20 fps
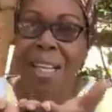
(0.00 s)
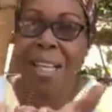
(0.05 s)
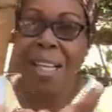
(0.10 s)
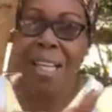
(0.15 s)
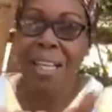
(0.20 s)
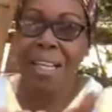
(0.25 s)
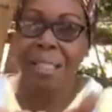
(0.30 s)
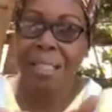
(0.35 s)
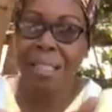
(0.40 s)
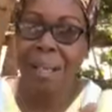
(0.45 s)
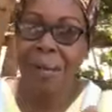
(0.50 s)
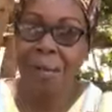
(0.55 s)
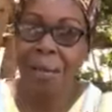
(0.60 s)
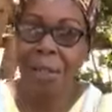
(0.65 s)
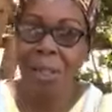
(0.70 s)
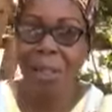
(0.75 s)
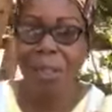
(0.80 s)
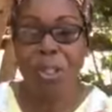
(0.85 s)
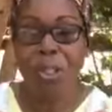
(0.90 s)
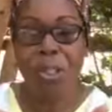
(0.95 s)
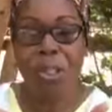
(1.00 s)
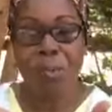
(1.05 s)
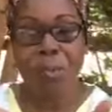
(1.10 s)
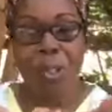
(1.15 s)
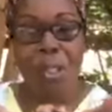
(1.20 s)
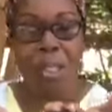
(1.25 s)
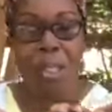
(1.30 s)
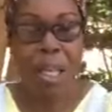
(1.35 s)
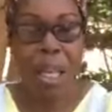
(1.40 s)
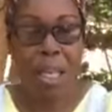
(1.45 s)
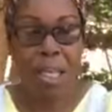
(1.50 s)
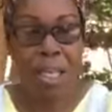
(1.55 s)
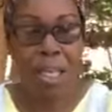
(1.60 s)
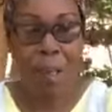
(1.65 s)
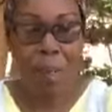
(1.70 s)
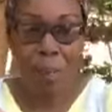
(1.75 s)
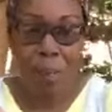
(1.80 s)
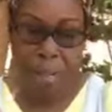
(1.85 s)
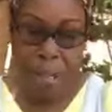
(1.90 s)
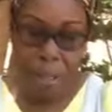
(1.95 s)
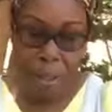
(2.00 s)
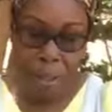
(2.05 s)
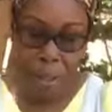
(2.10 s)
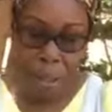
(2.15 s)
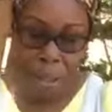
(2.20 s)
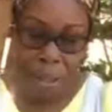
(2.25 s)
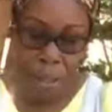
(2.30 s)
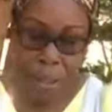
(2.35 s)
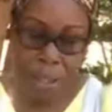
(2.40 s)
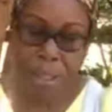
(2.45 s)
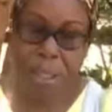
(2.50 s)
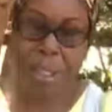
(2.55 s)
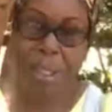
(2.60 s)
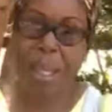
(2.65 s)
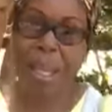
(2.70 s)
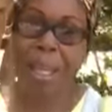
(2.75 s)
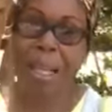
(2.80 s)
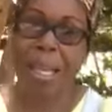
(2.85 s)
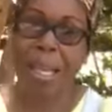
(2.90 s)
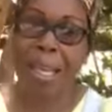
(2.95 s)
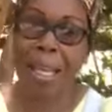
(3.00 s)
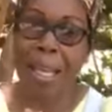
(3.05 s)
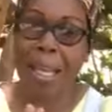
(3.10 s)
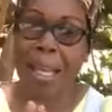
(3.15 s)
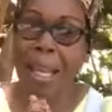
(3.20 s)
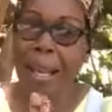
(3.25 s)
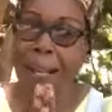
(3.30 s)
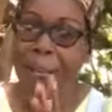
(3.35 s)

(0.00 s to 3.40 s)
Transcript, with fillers: and it's up to you to reject it based on your studying